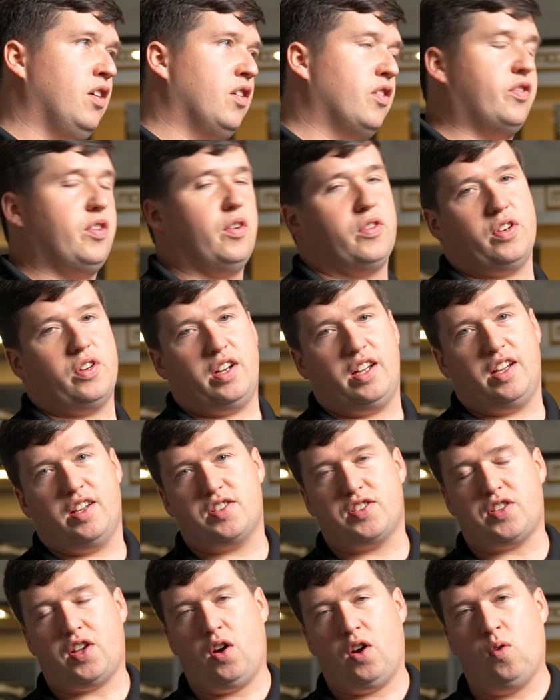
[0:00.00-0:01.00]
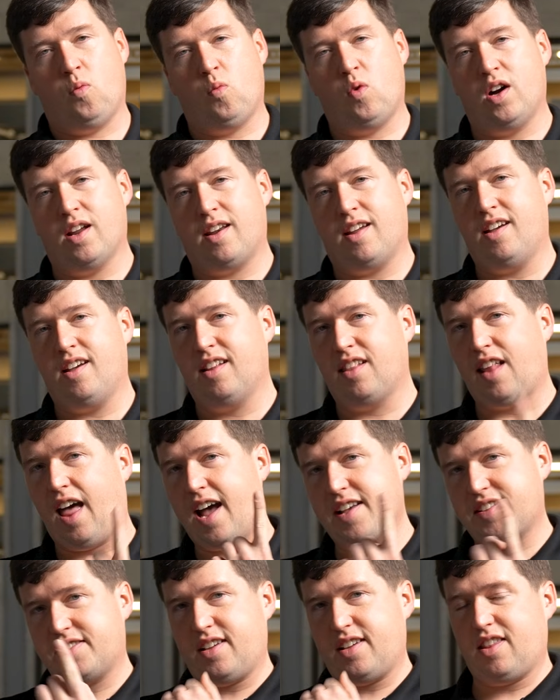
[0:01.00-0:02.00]
So there is one
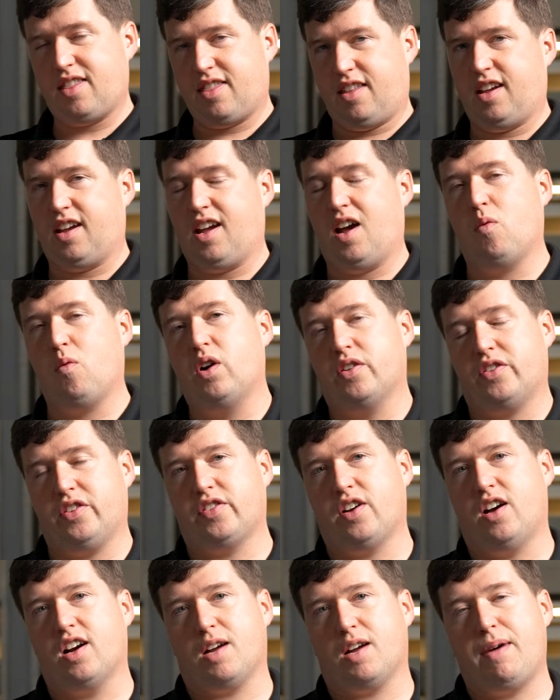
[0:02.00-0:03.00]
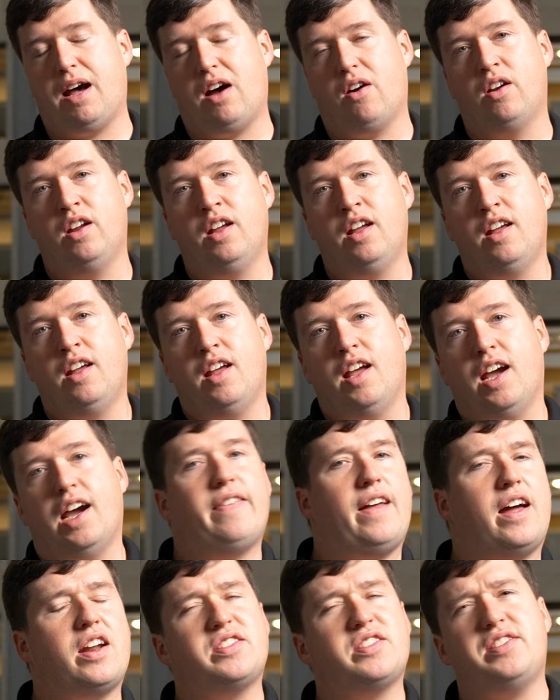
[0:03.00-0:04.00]
last thing I want to talk about,
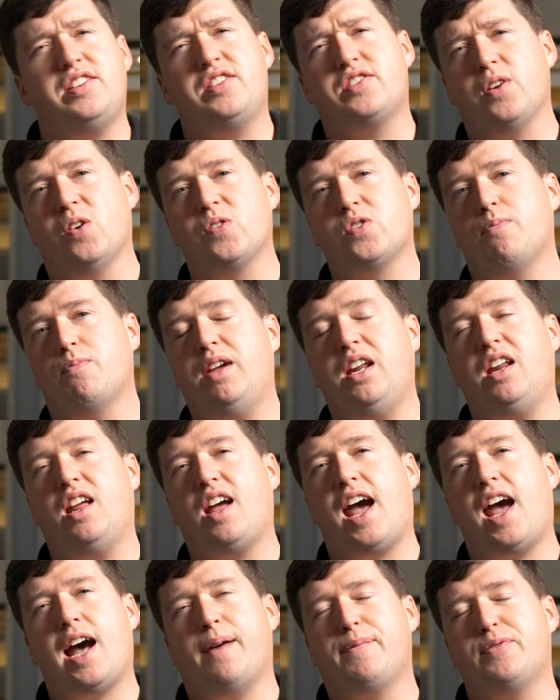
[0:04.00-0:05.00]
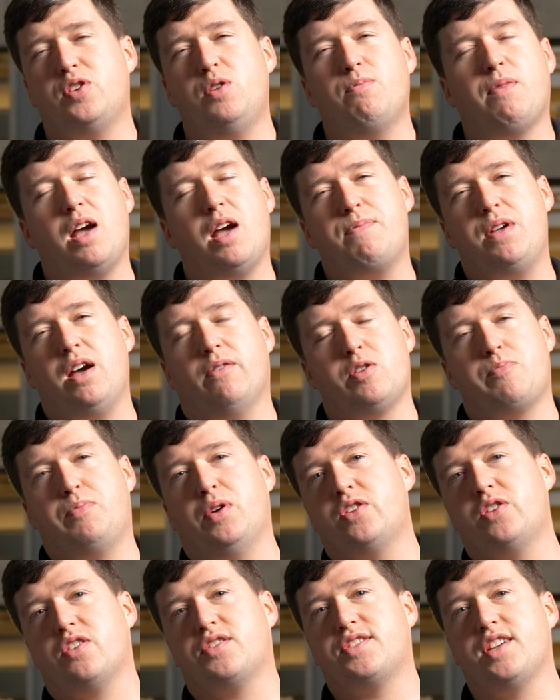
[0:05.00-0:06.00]
and that is the social media apps you might be able to
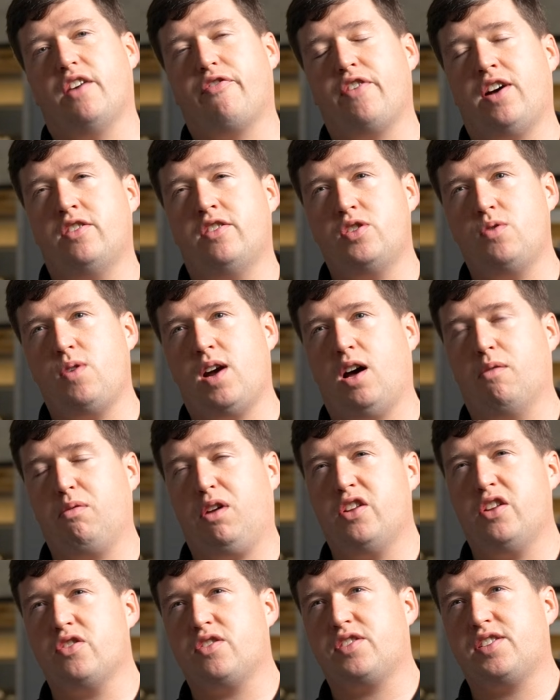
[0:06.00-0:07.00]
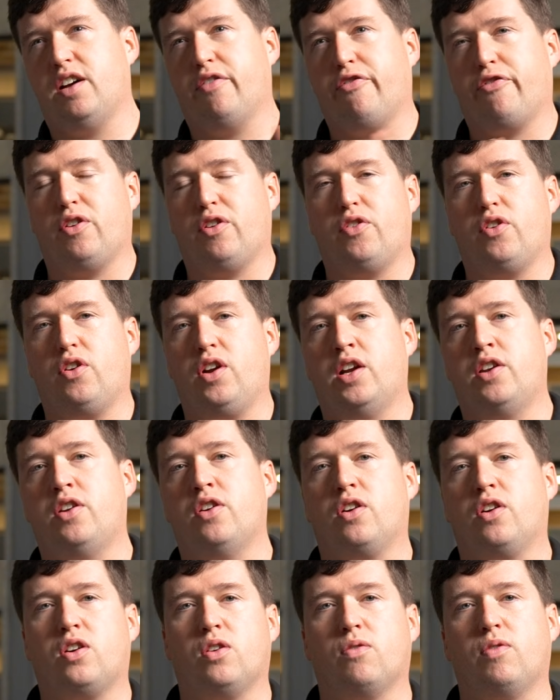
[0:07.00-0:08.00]
put yourself on to help get yourself further in
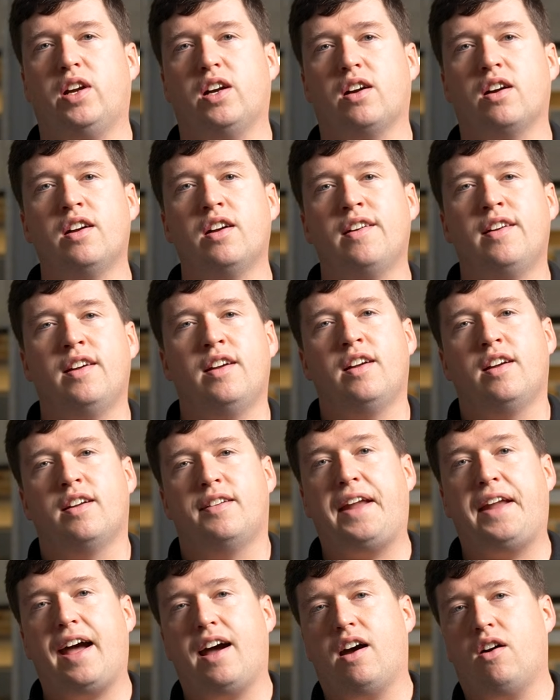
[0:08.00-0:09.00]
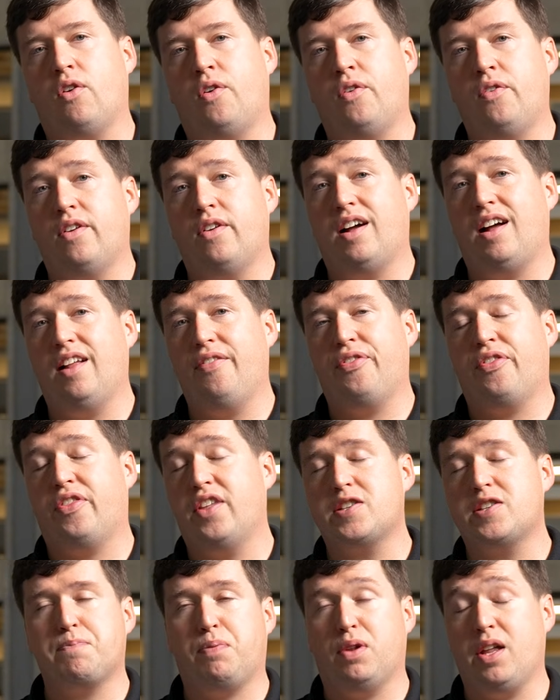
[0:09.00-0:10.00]
your career. Now,
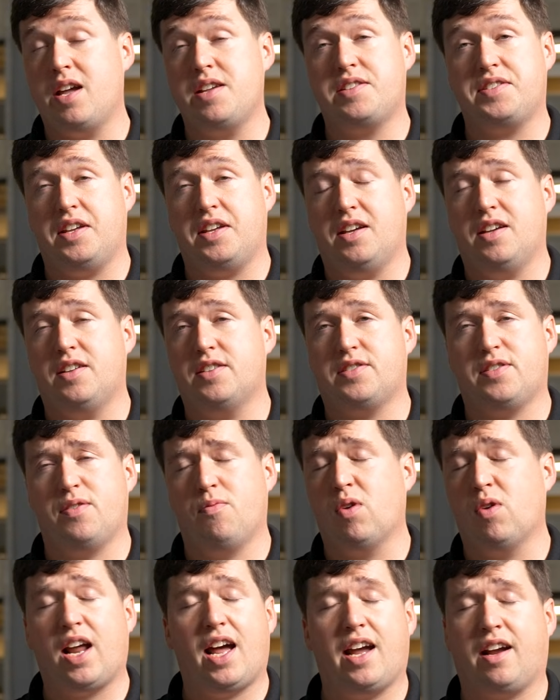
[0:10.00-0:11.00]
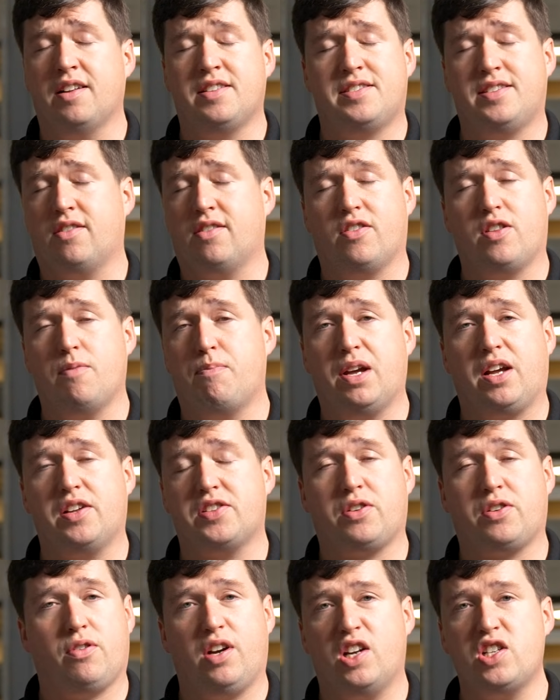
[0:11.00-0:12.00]
this place is what I consider the
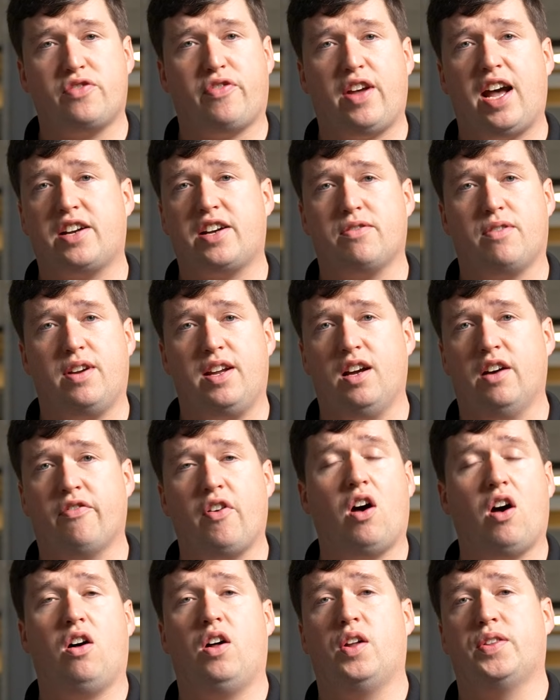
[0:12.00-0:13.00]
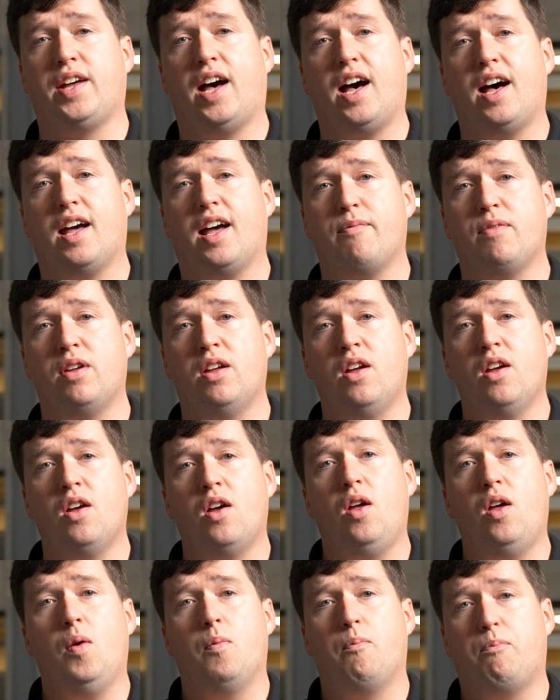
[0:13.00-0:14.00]
biggest cringe factory of all time,
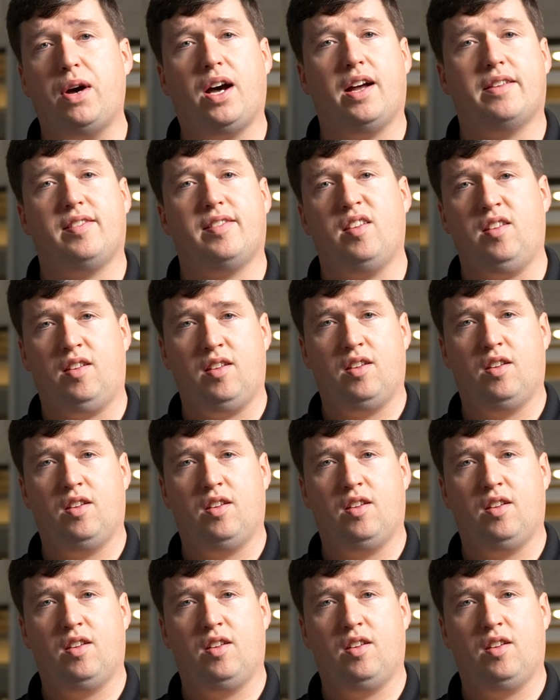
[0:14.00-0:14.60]
but